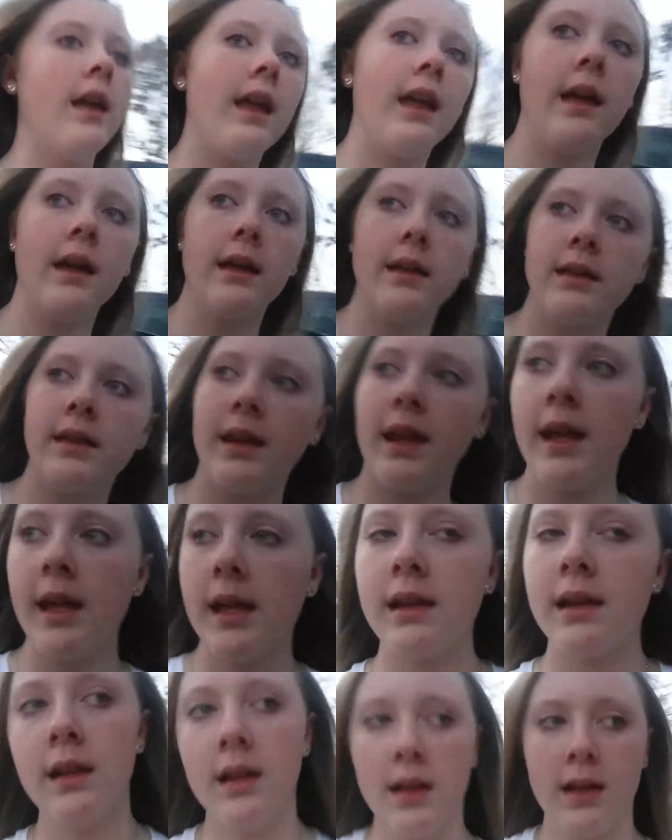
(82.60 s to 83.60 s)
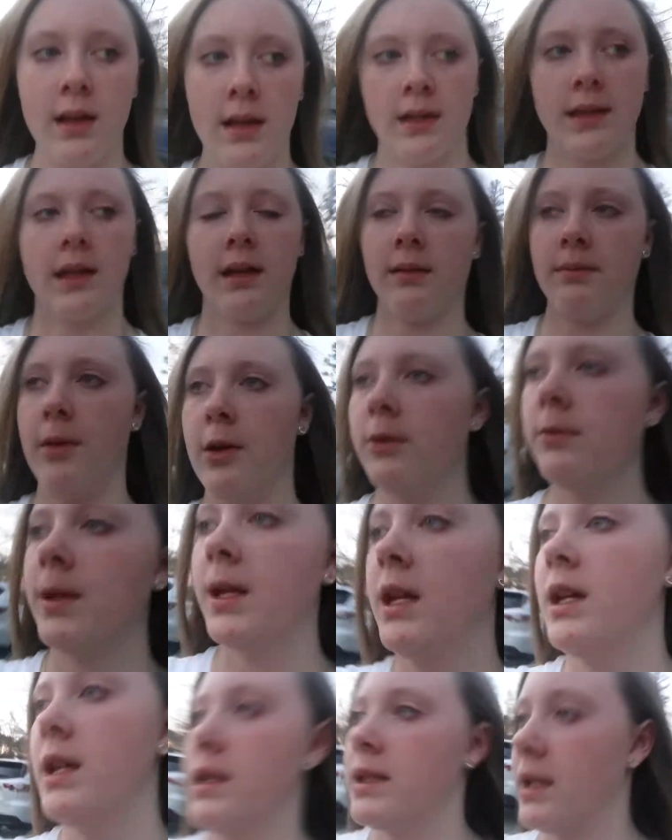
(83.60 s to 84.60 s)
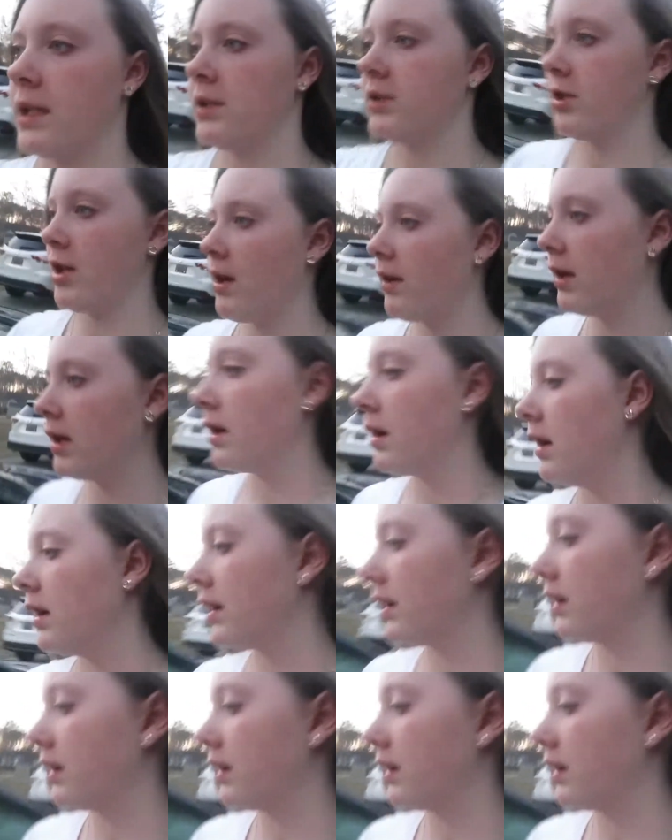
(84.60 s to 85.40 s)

And then come home, take a shower.